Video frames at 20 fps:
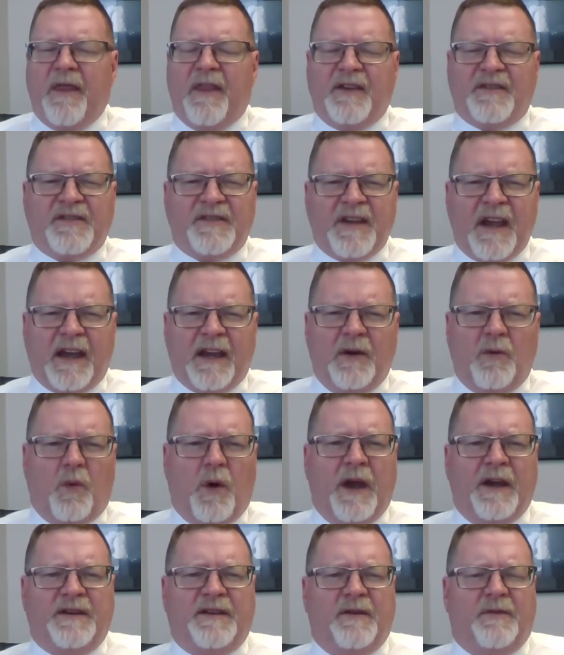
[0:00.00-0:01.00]
The second
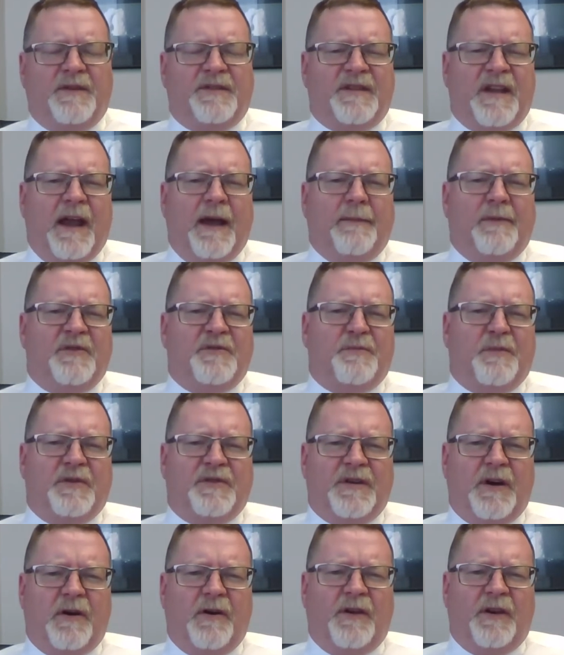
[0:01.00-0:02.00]
way to establish
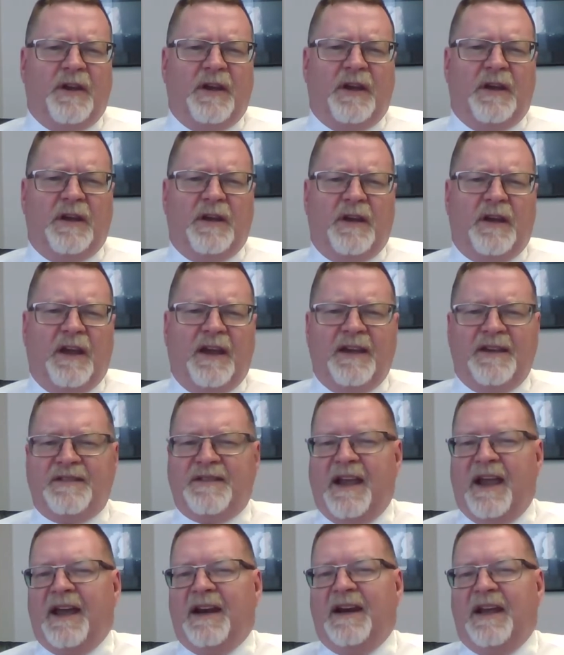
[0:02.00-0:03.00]
paternity
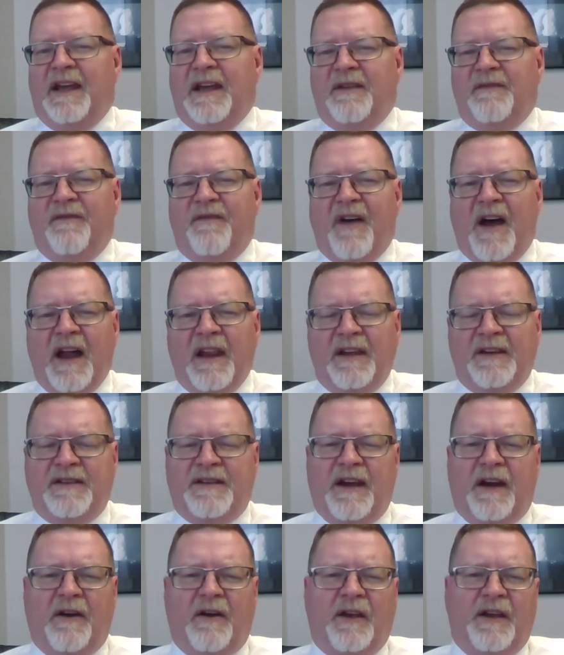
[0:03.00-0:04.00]
is an
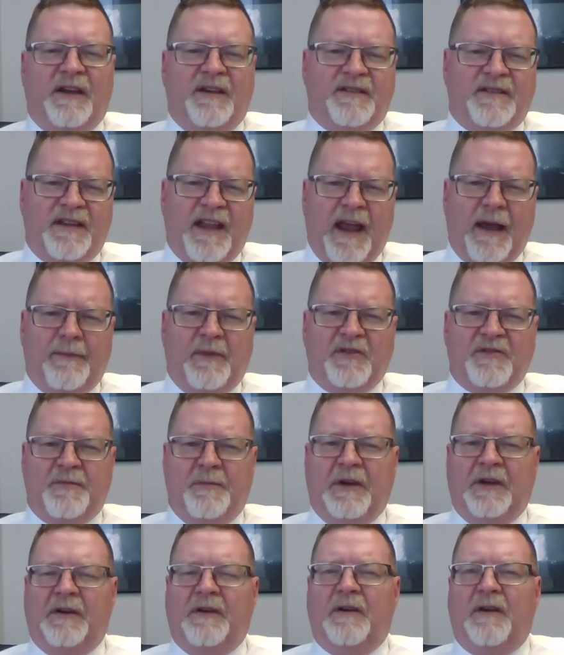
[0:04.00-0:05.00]
involuntary
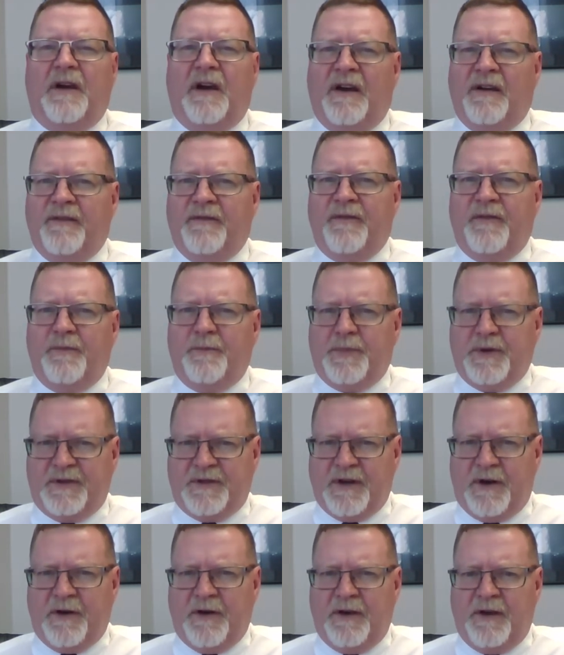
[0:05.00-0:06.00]
establishment of
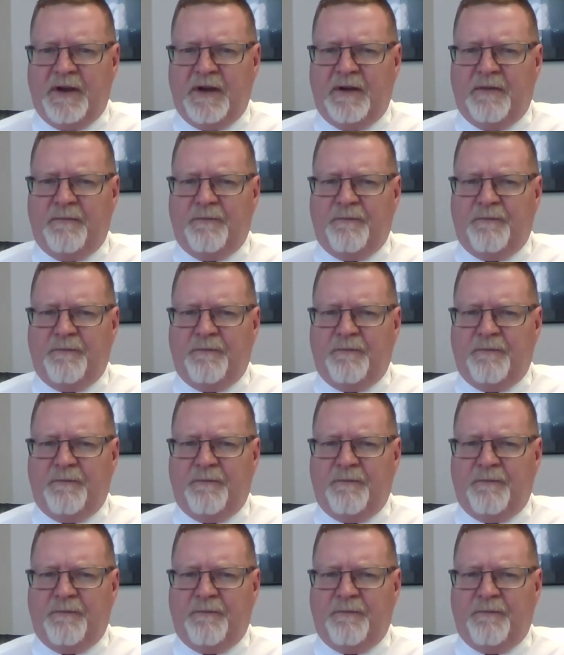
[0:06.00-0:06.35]
paternity.